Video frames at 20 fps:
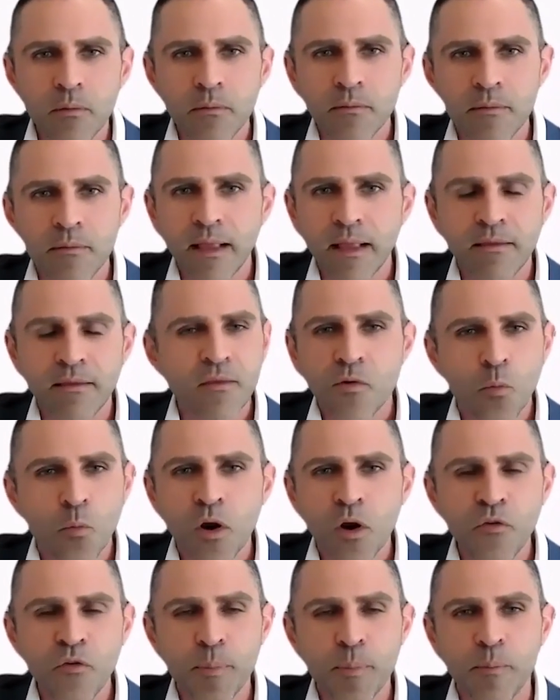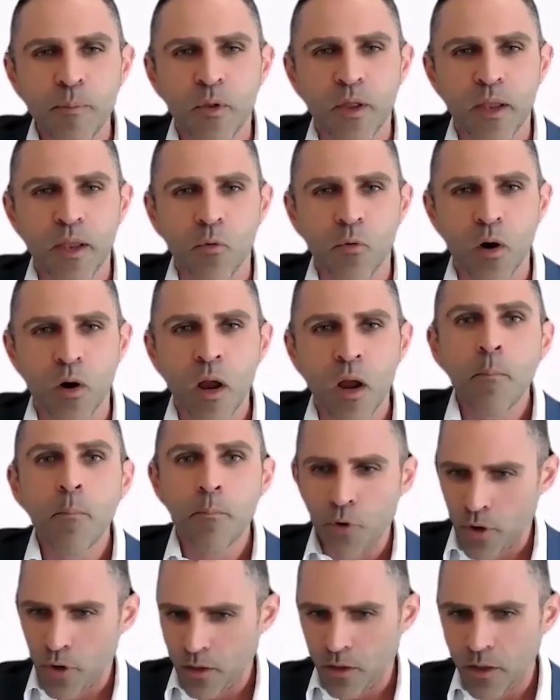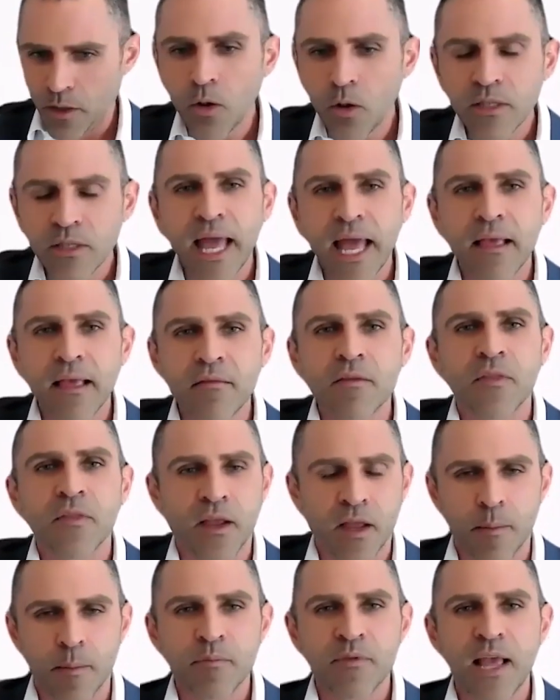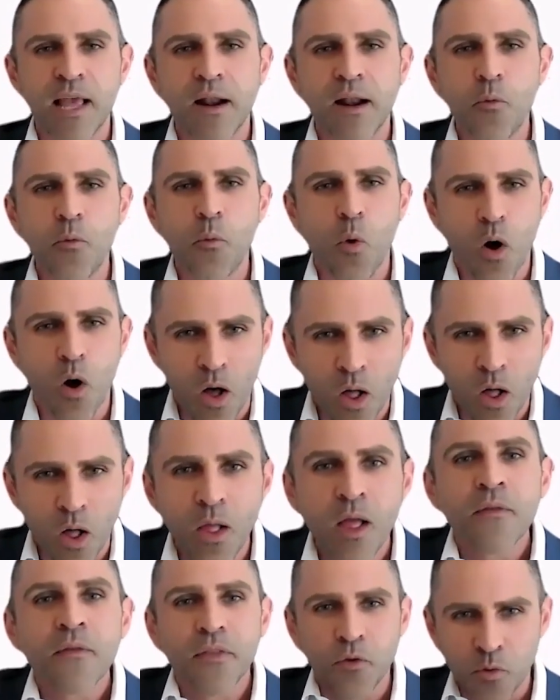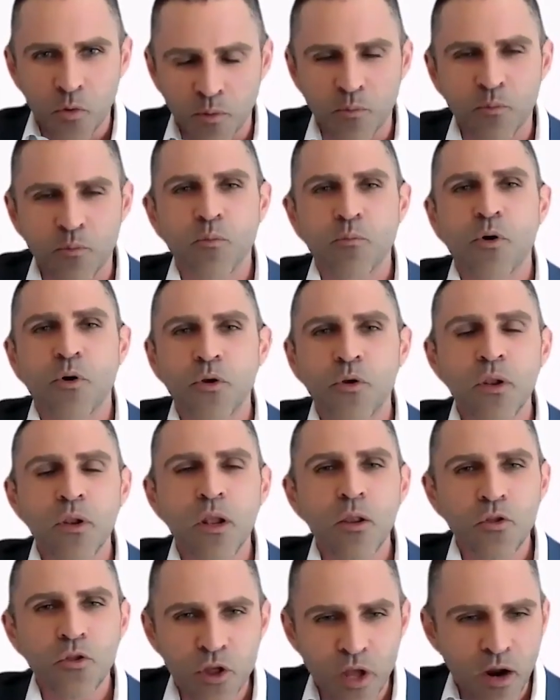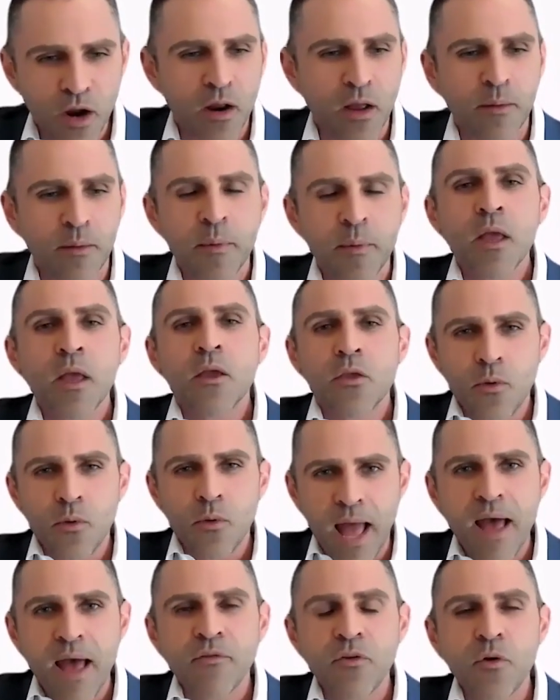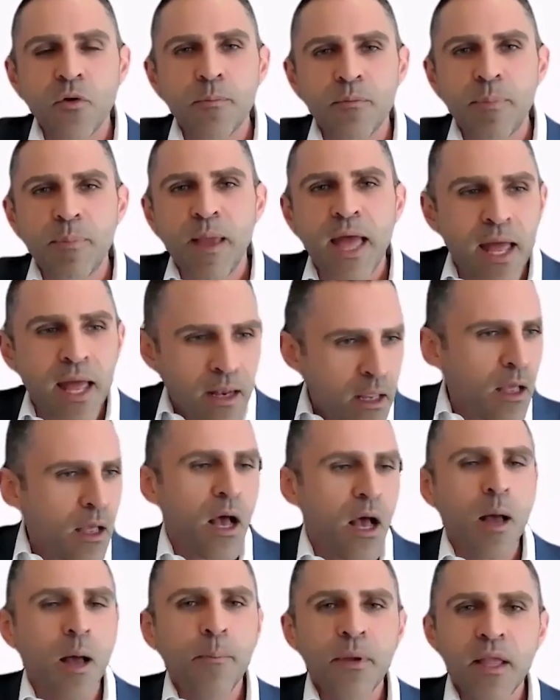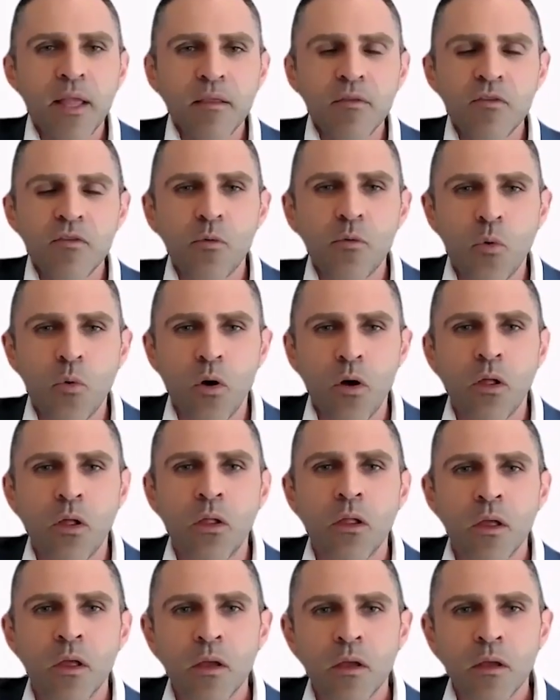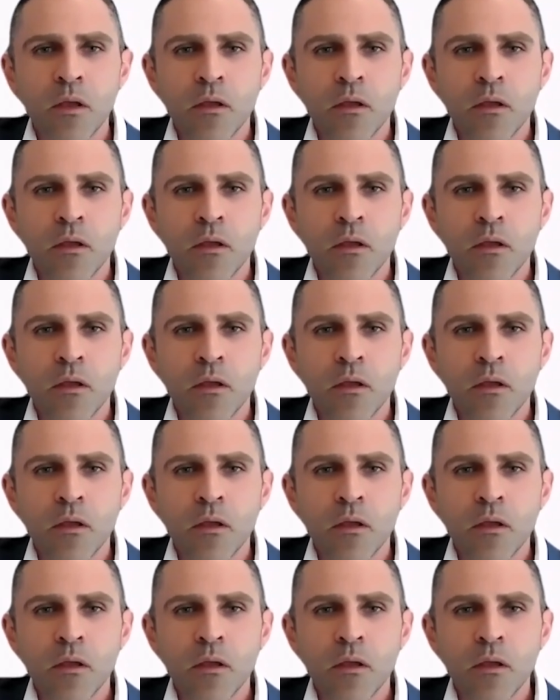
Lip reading: that doesn't work for people anymore. Put a little desk that comes out of the wall that you can put your little chair up. You have your bed up against the wall.